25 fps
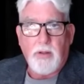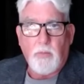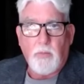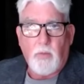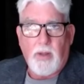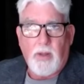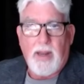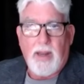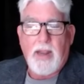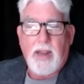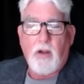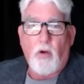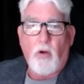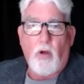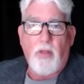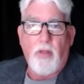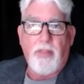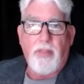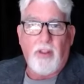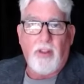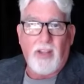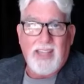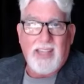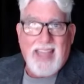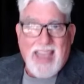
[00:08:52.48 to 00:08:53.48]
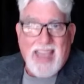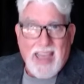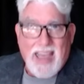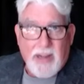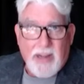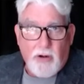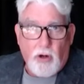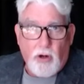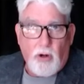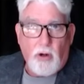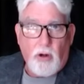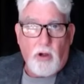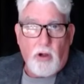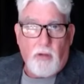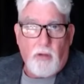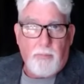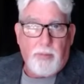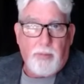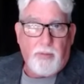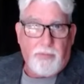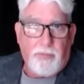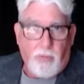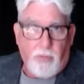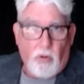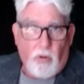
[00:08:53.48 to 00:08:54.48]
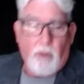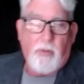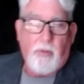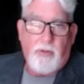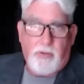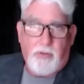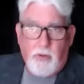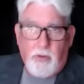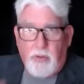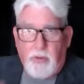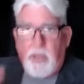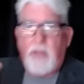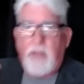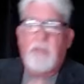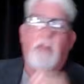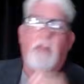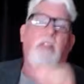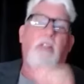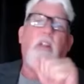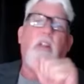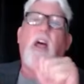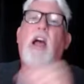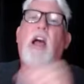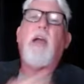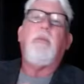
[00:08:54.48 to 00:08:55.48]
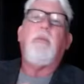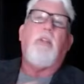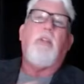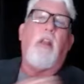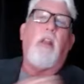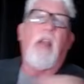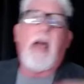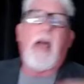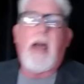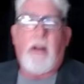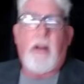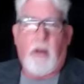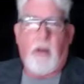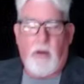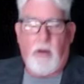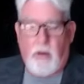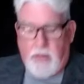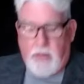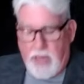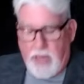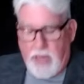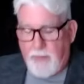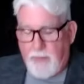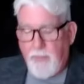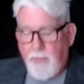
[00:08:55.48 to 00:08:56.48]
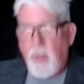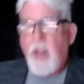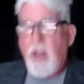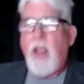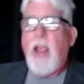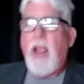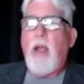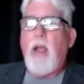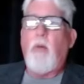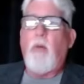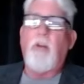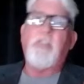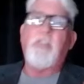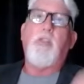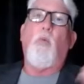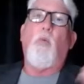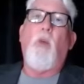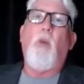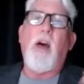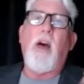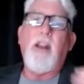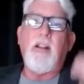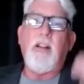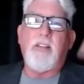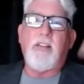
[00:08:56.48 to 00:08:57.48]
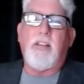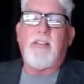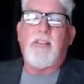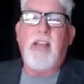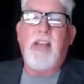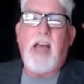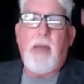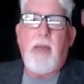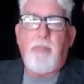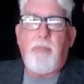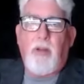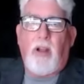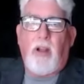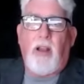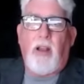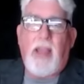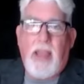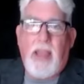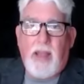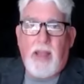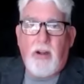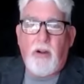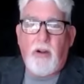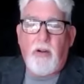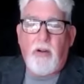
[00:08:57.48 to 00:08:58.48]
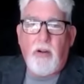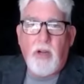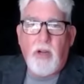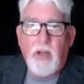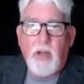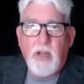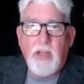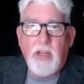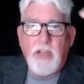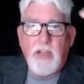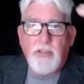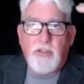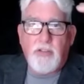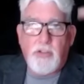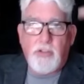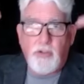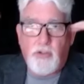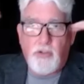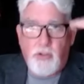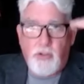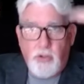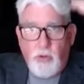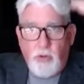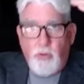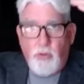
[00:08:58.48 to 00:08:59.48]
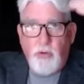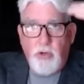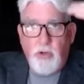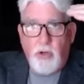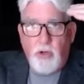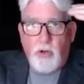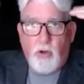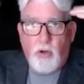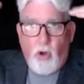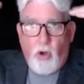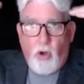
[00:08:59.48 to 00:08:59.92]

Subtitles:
what I call the ladder of performance, you need to climb the ladder, okay? And what you want at the top of the ladder is the junior